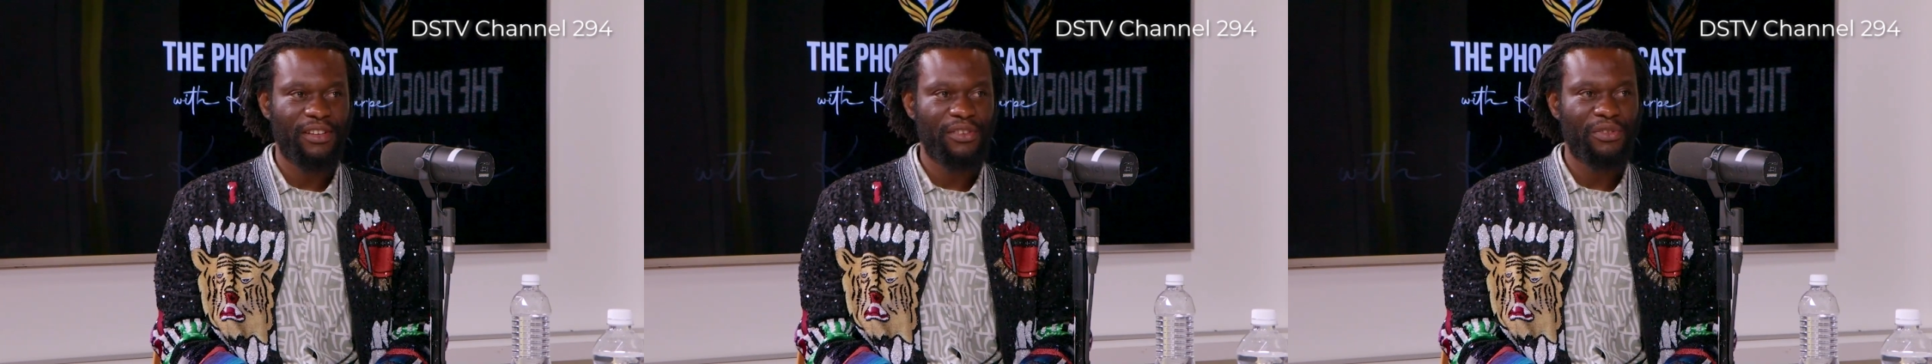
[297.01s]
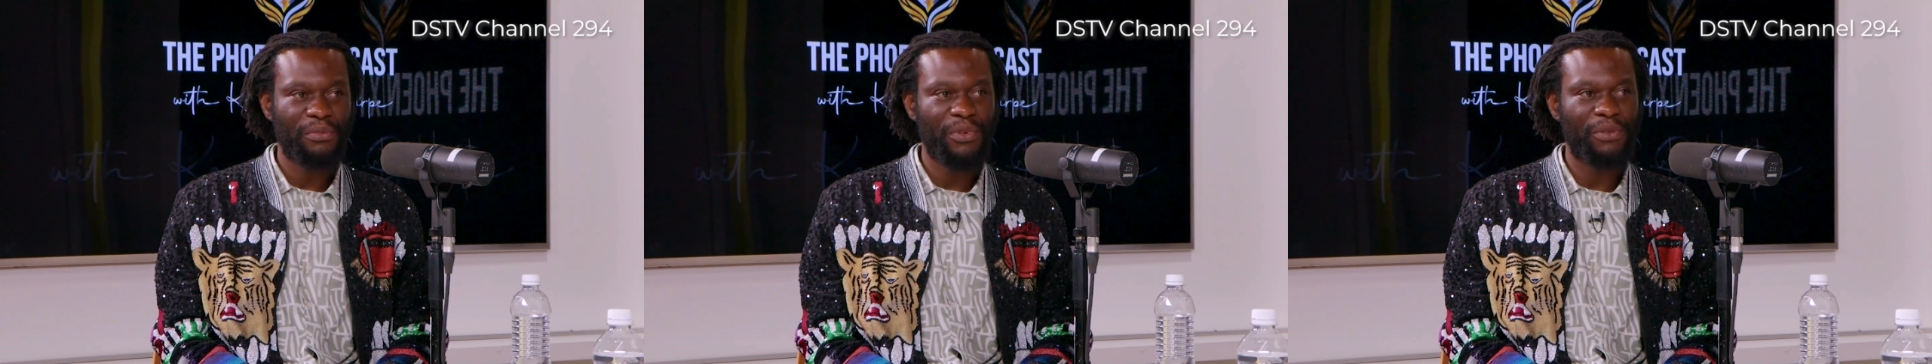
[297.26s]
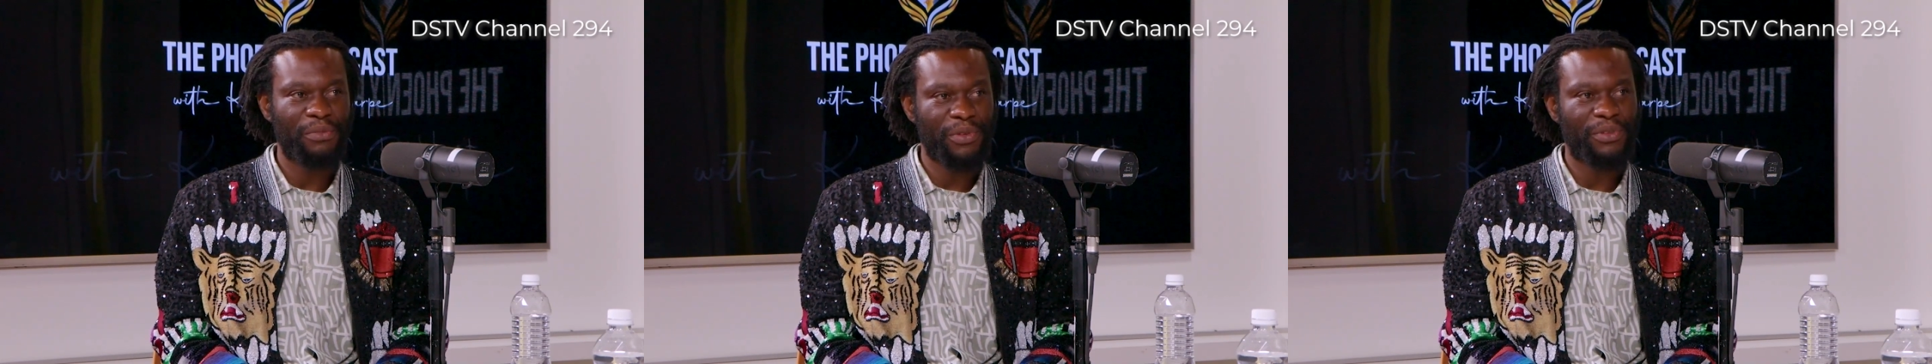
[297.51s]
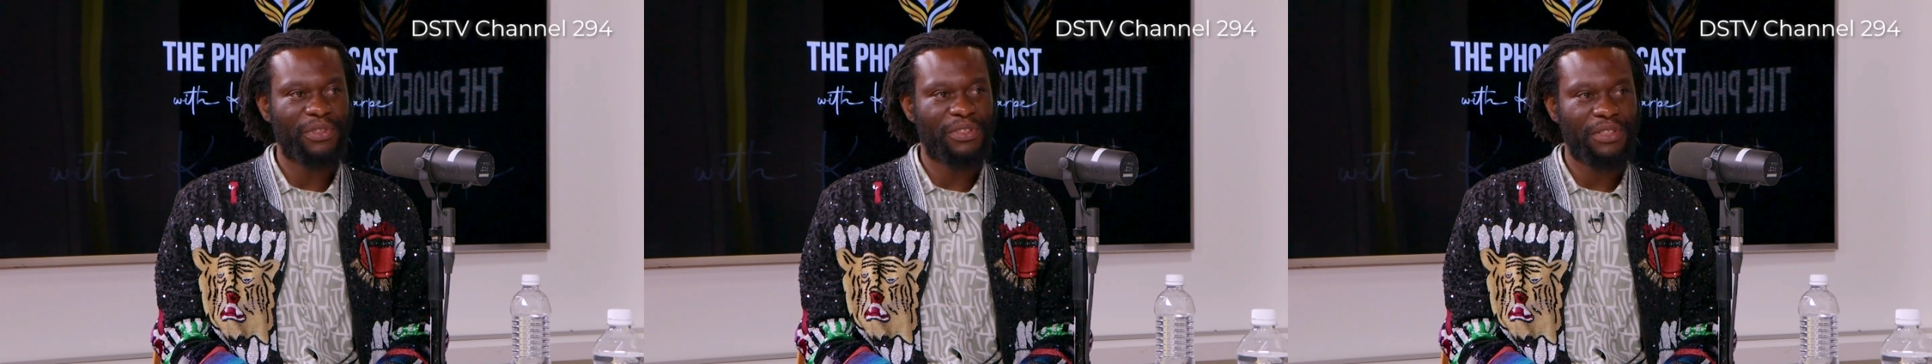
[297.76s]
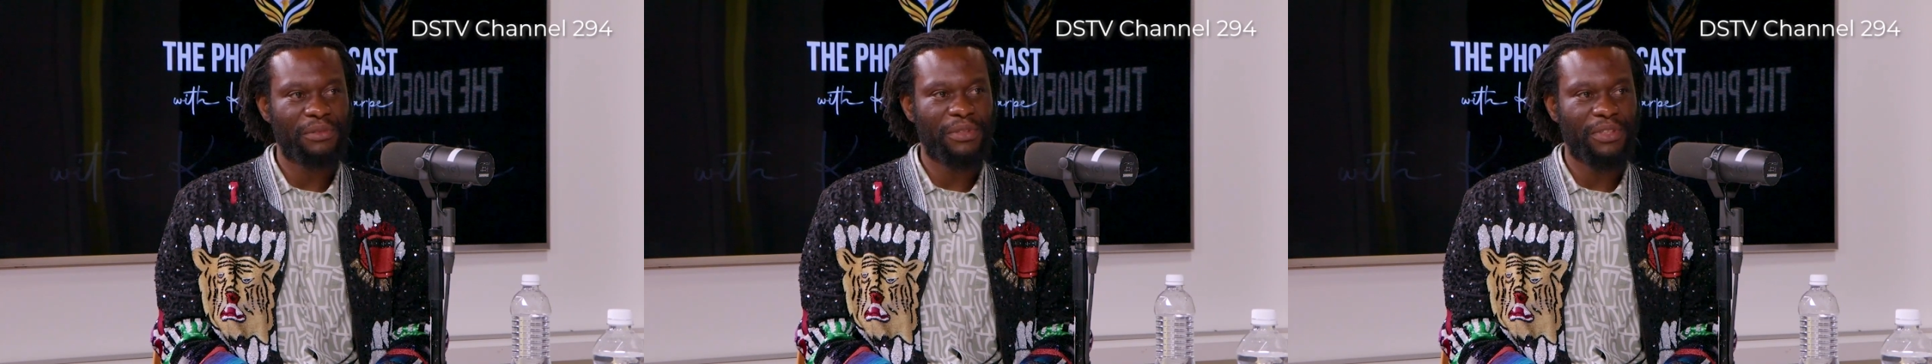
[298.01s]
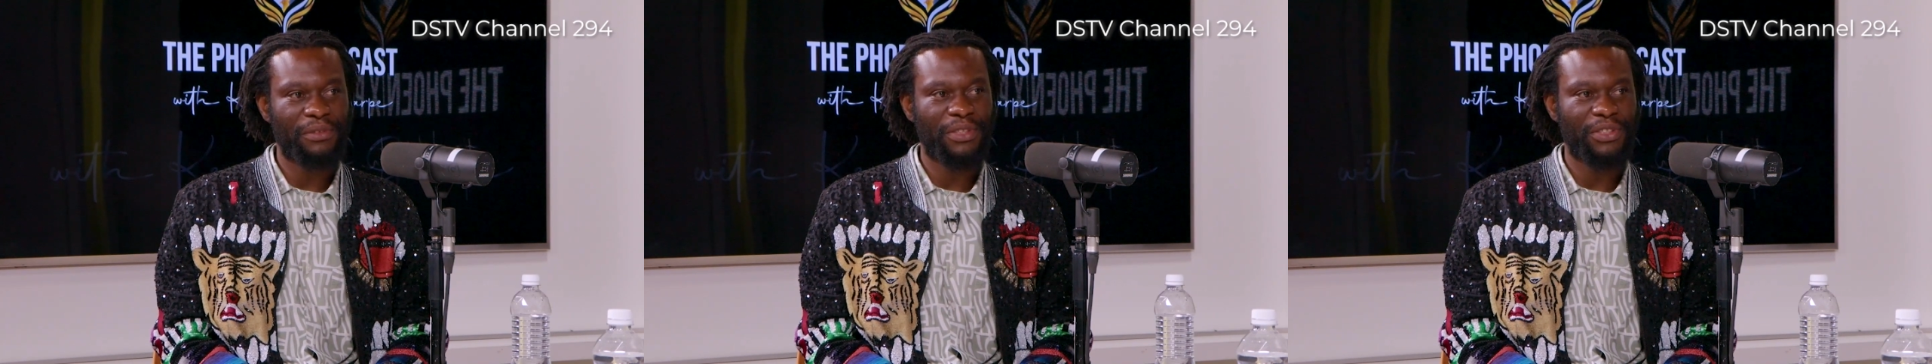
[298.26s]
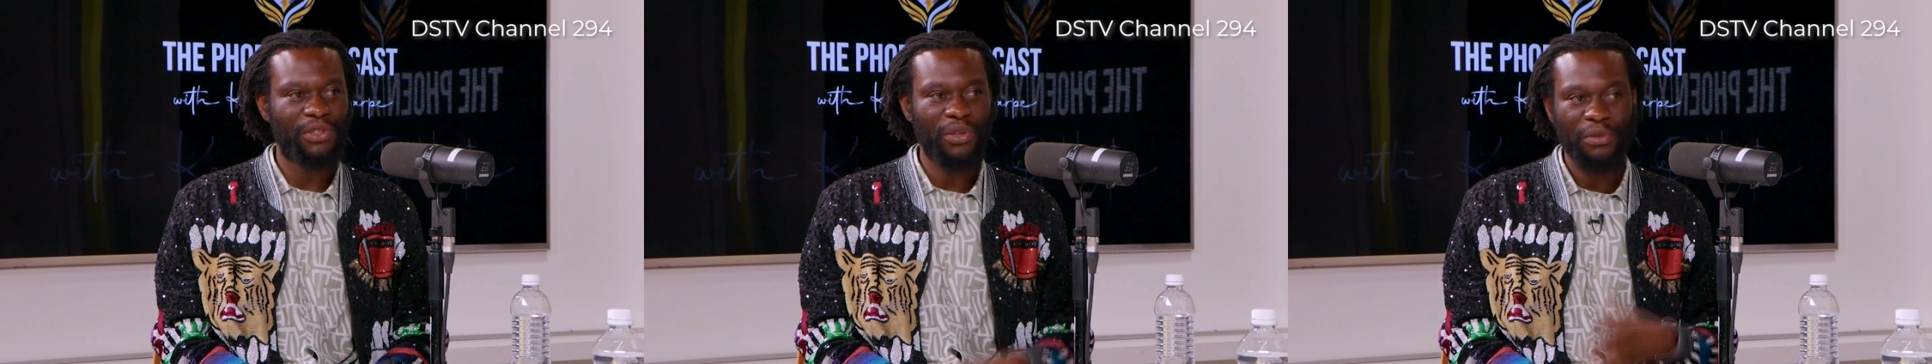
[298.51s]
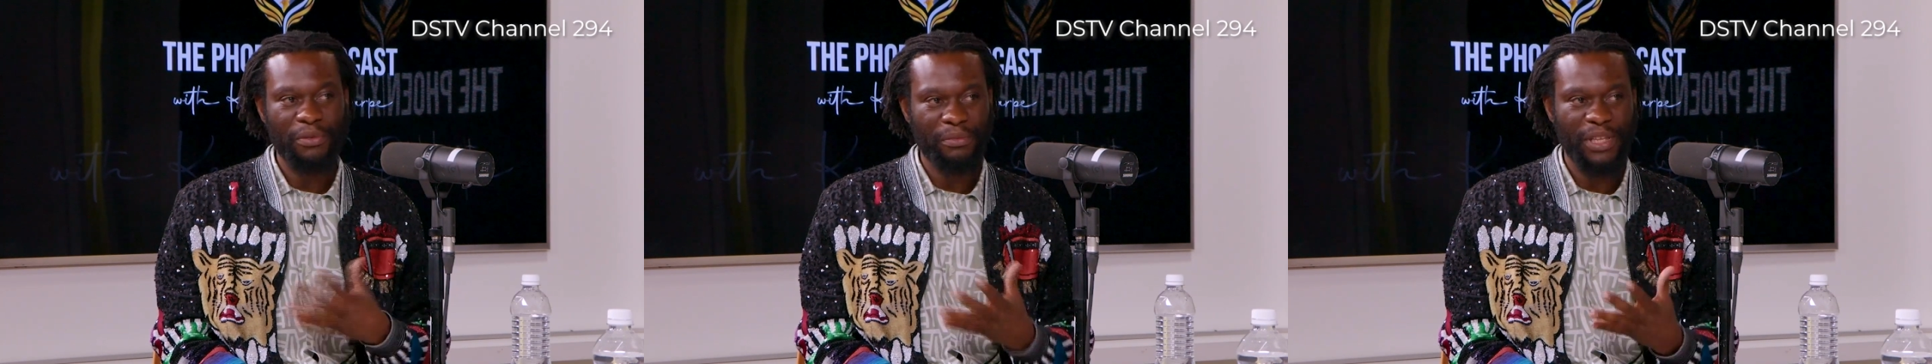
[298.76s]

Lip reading: to me because they were showing